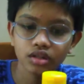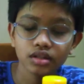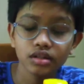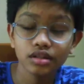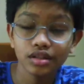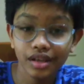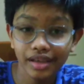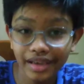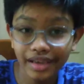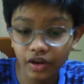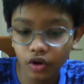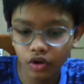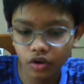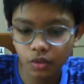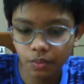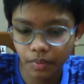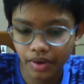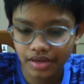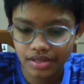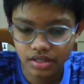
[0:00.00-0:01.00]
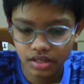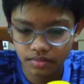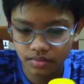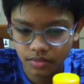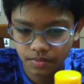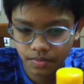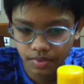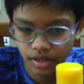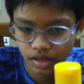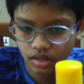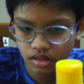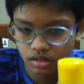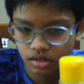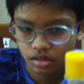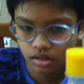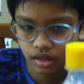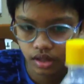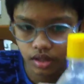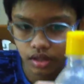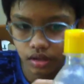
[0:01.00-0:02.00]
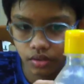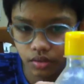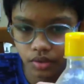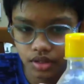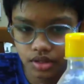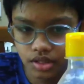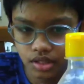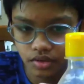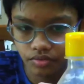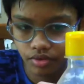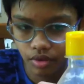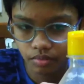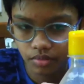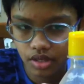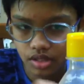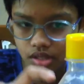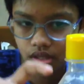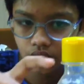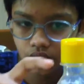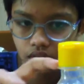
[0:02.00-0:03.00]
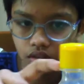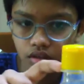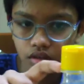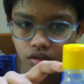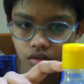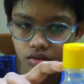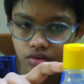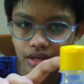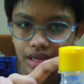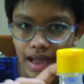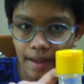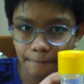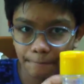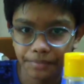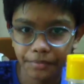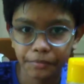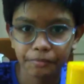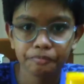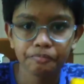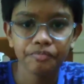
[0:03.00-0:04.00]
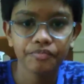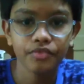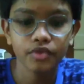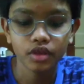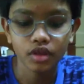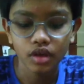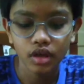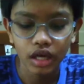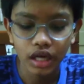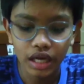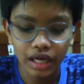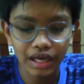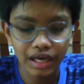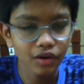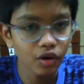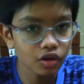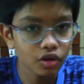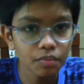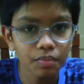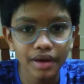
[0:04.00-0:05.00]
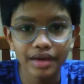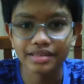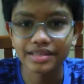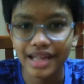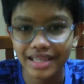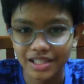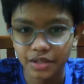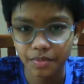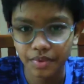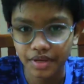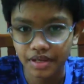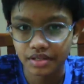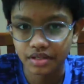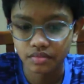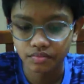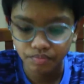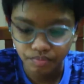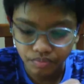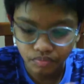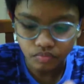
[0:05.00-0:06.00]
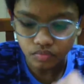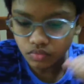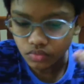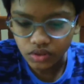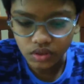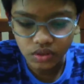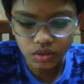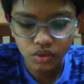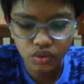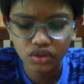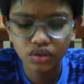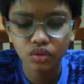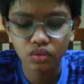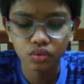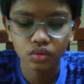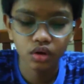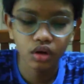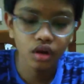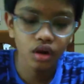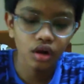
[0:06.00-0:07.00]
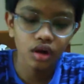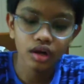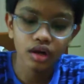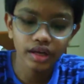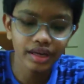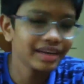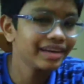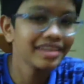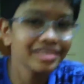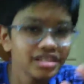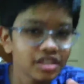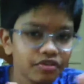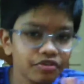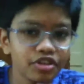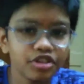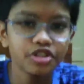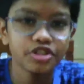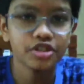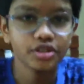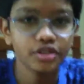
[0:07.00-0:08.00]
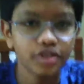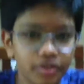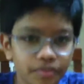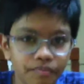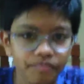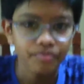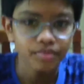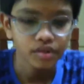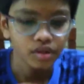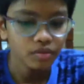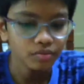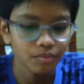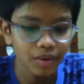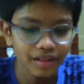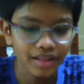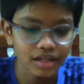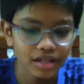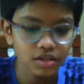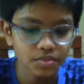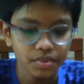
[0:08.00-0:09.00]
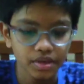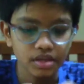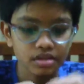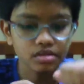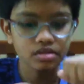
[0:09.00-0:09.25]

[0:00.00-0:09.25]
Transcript: Air occupies some space, like you can see from this line to the cap. Air occupies that space. So, air is sufficient by that space.